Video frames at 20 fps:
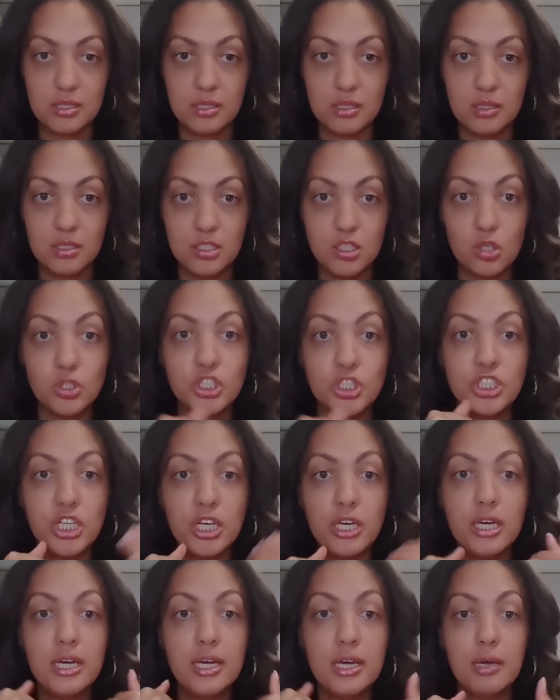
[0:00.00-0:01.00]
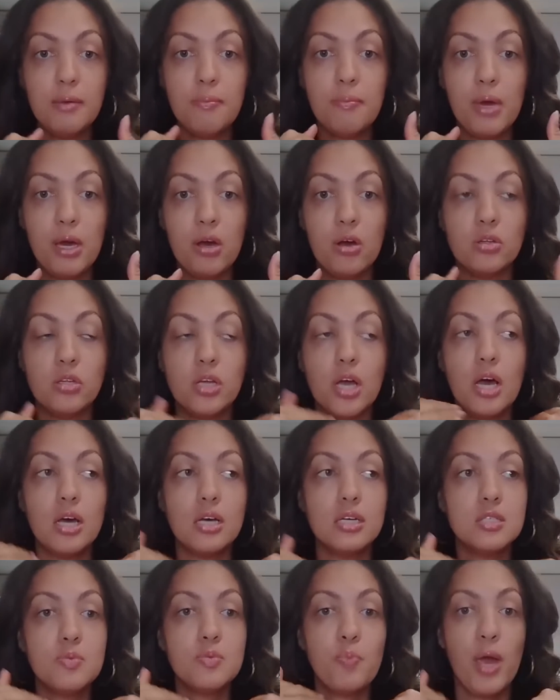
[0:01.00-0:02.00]
So she emailed
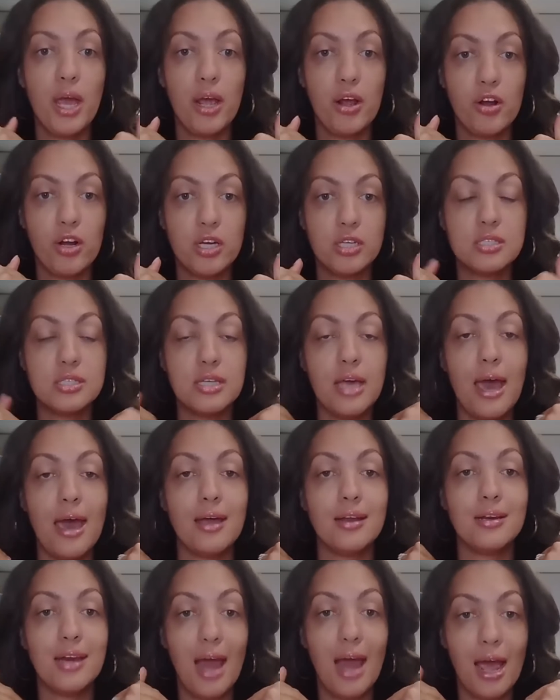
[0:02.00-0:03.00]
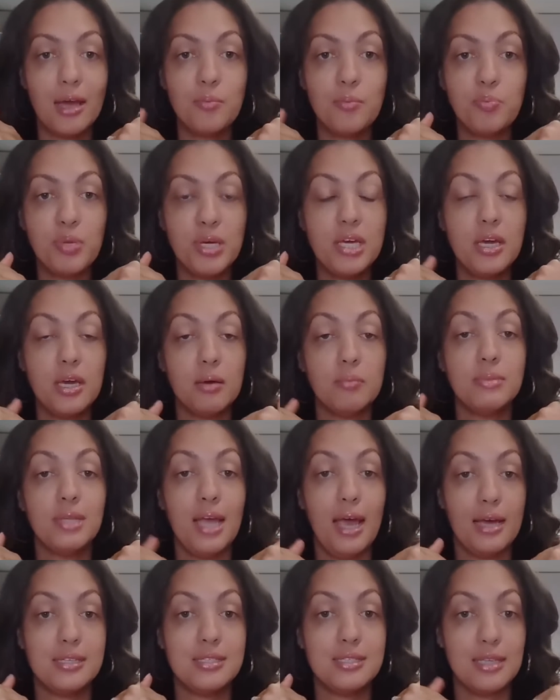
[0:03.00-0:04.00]
us parents at 9 p.m.
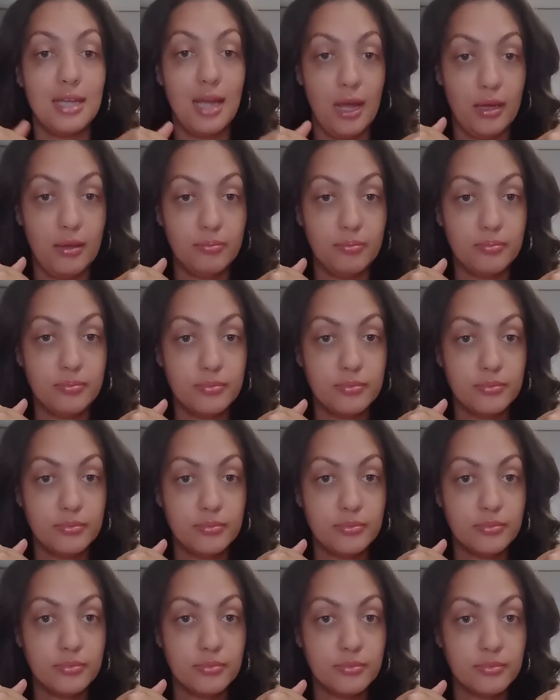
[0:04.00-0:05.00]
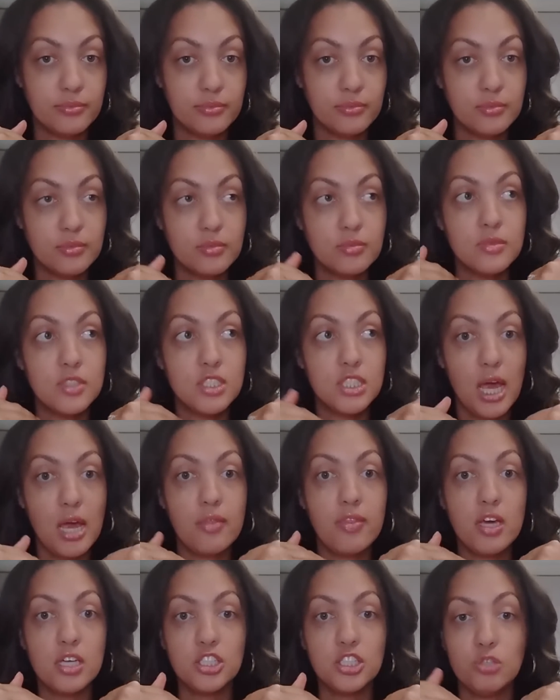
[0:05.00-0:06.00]
last night saying
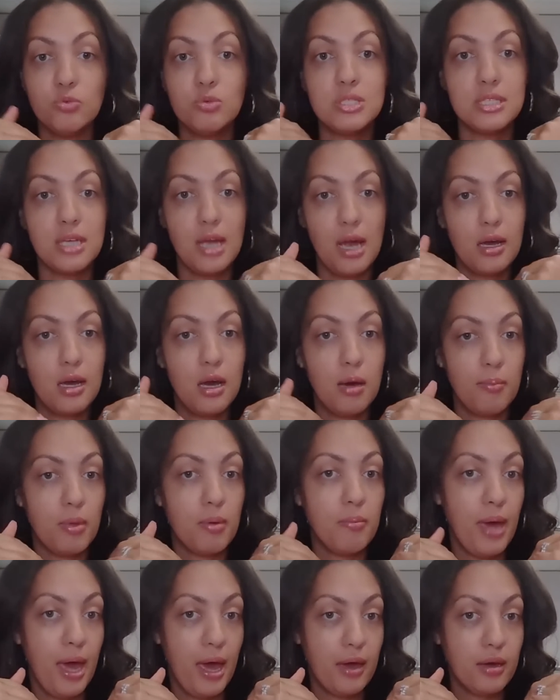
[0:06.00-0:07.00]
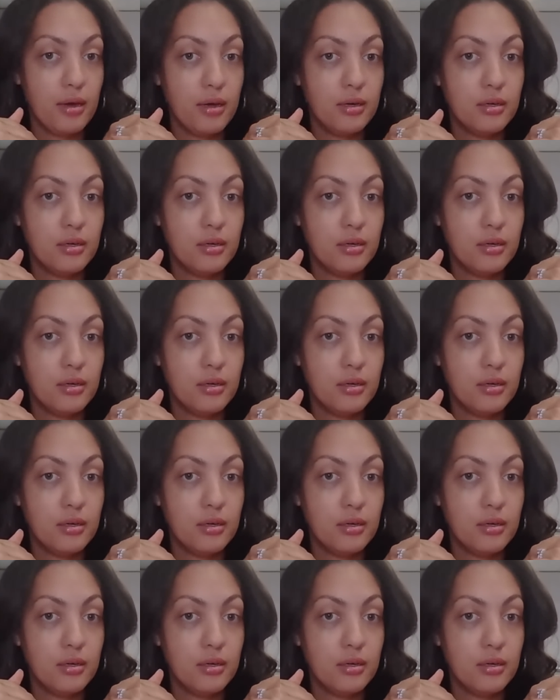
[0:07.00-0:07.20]
that she was not coming back.